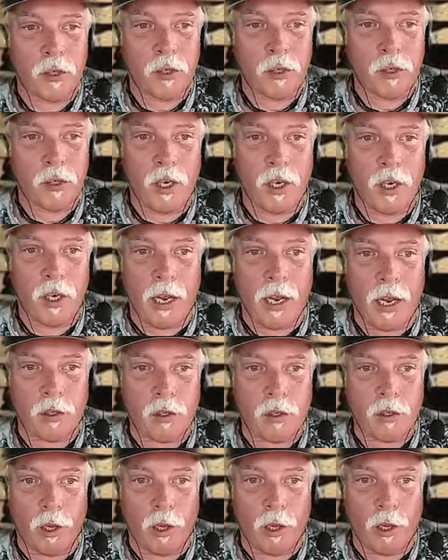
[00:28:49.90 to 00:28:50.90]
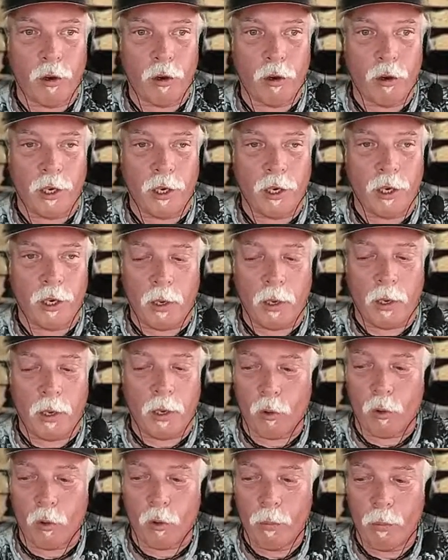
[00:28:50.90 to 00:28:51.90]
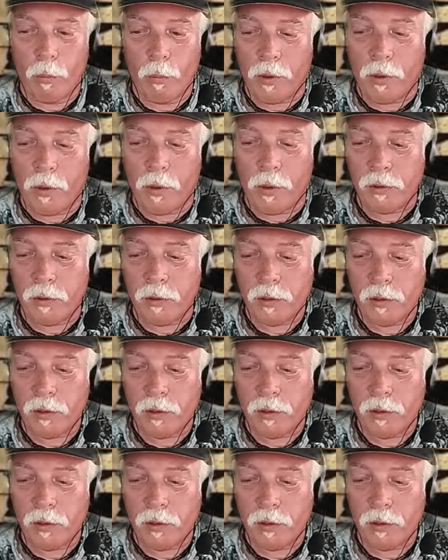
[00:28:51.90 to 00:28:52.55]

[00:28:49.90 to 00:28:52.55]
they can actually learn and absorb things.